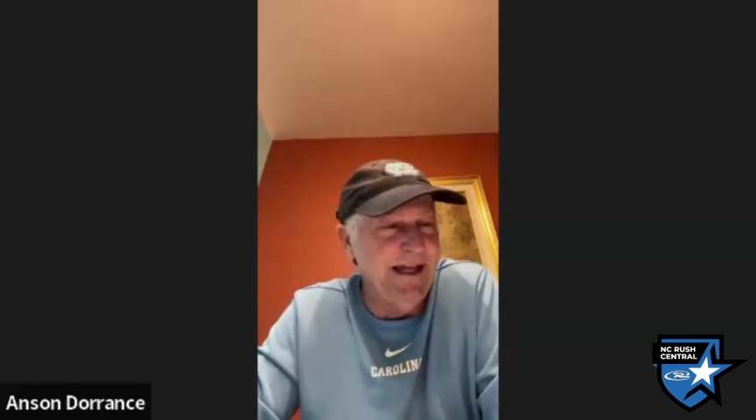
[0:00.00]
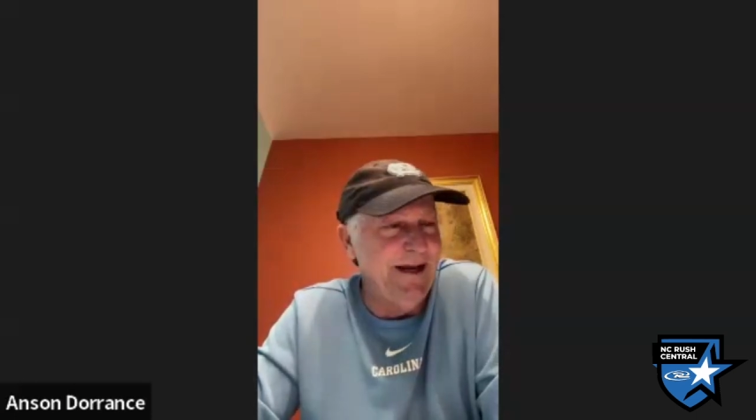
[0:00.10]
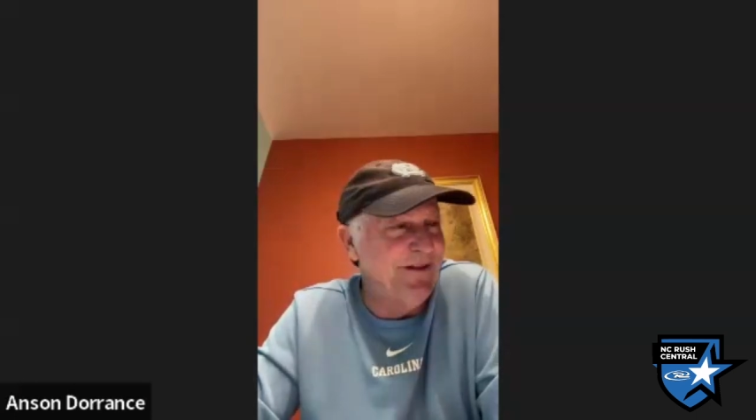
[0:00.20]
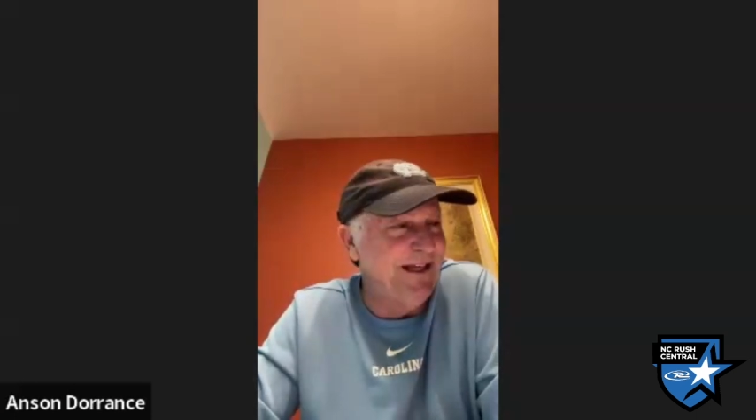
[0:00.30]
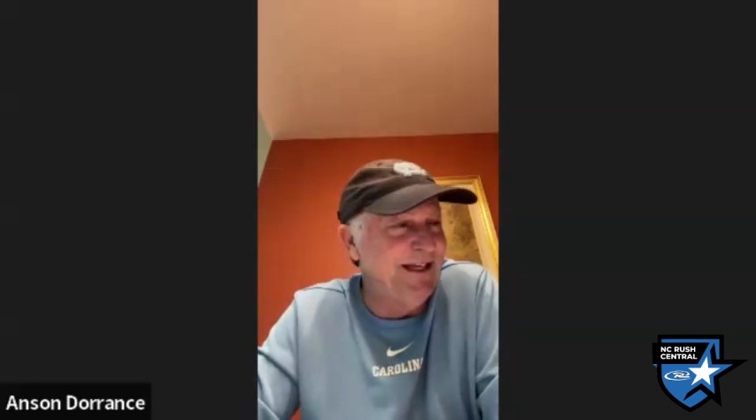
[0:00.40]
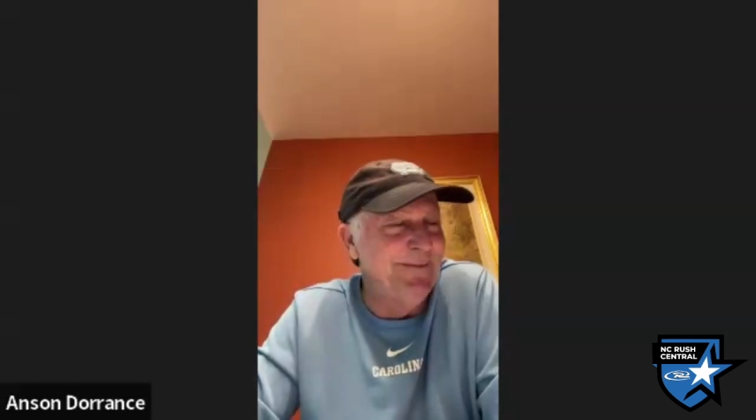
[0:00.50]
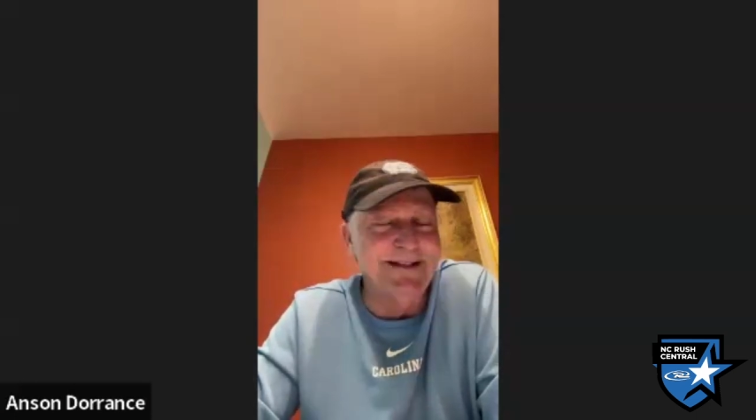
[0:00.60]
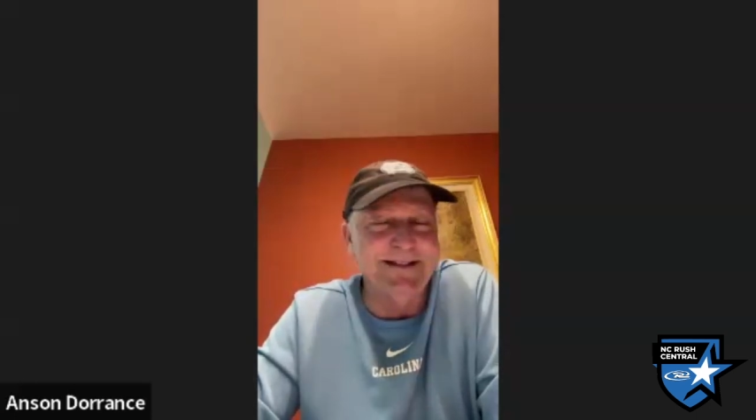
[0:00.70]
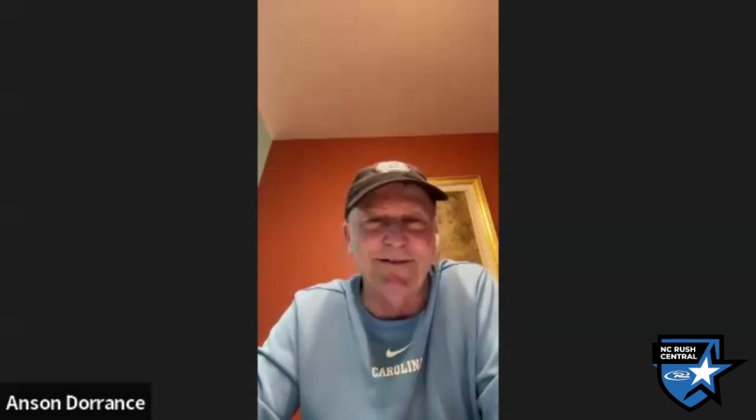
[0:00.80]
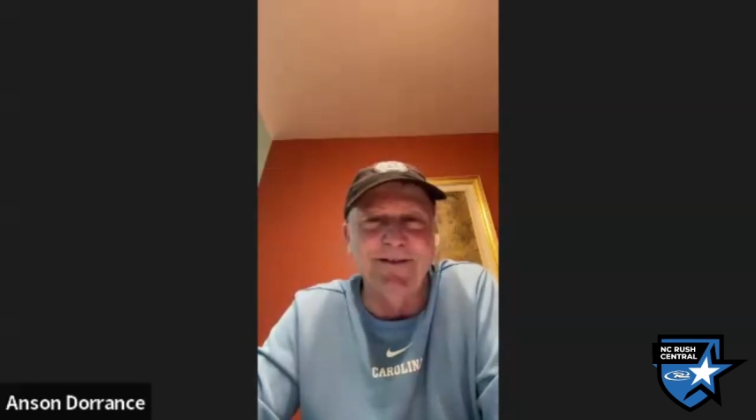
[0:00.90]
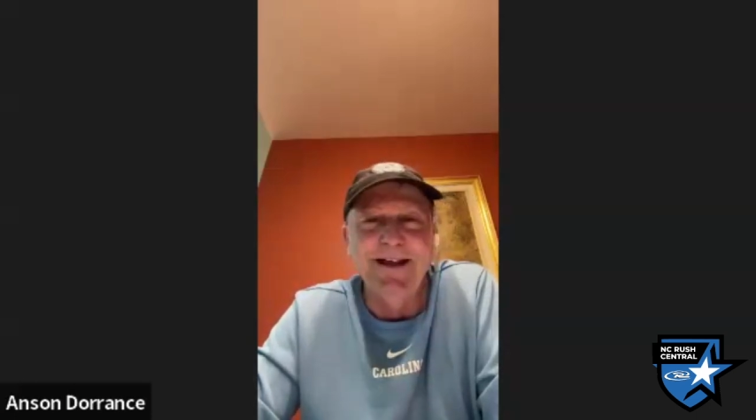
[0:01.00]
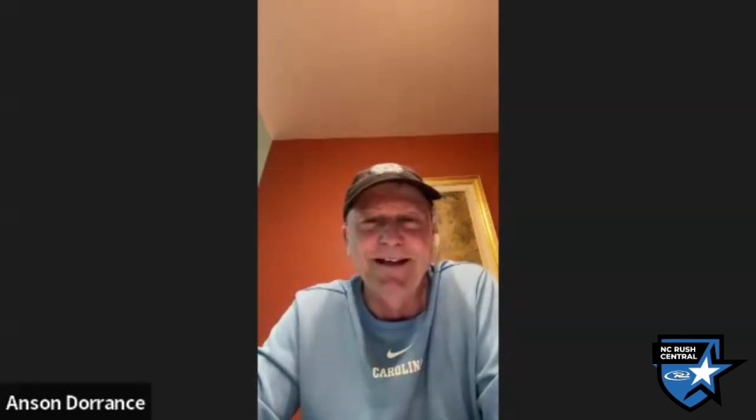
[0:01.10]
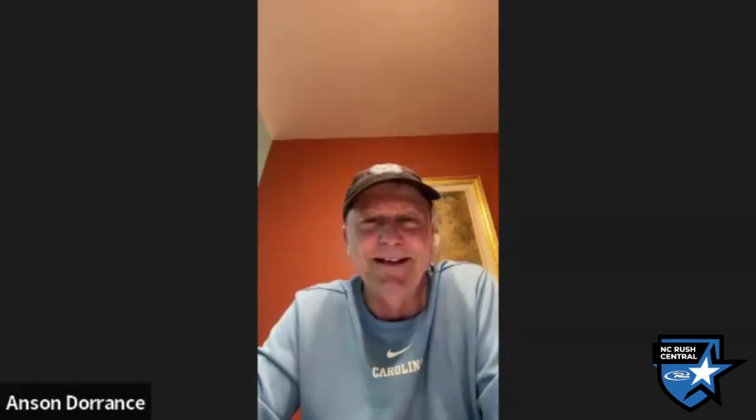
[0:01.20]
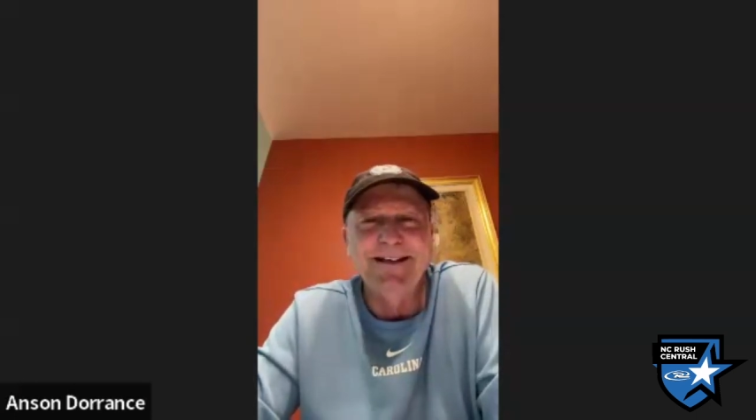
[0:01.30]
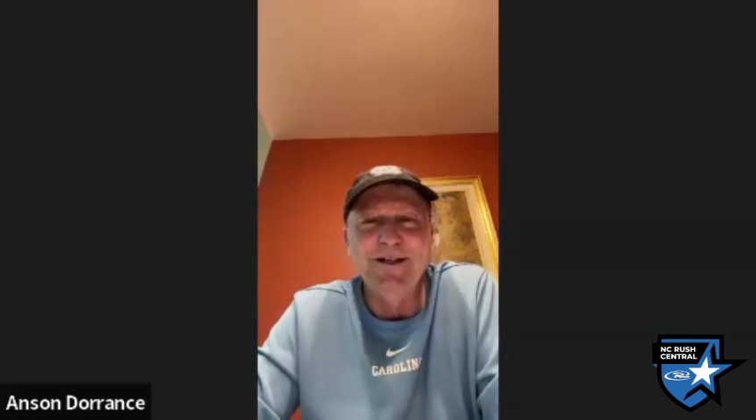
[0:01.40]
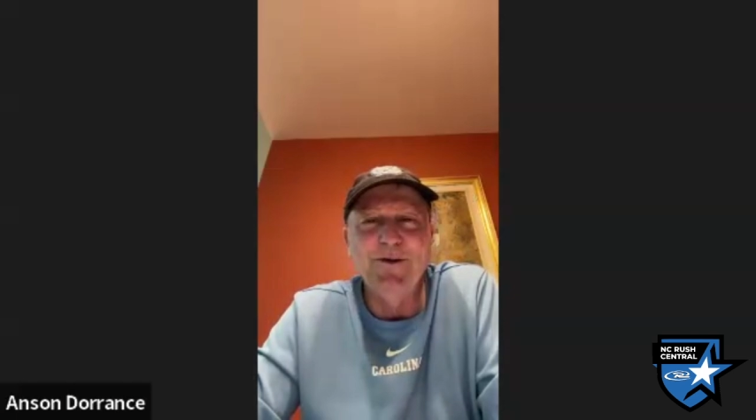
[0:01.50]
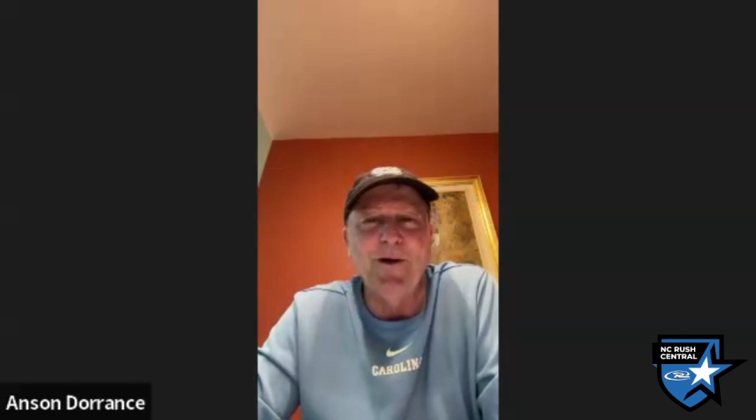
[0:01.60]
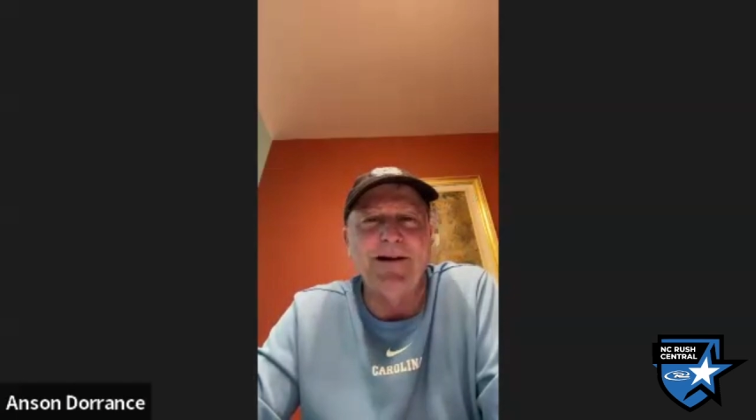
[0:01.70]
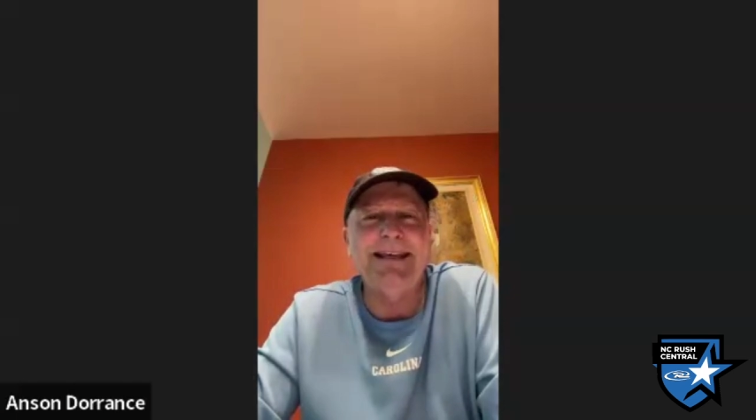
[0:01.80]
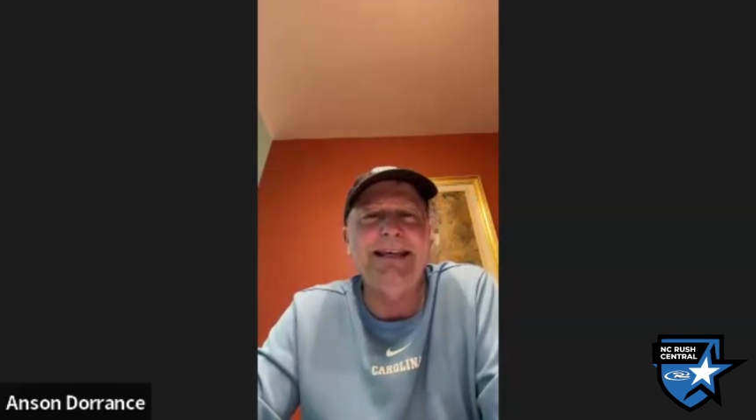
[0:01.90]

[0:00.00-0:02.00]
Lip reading: I'm thinking to myself, you are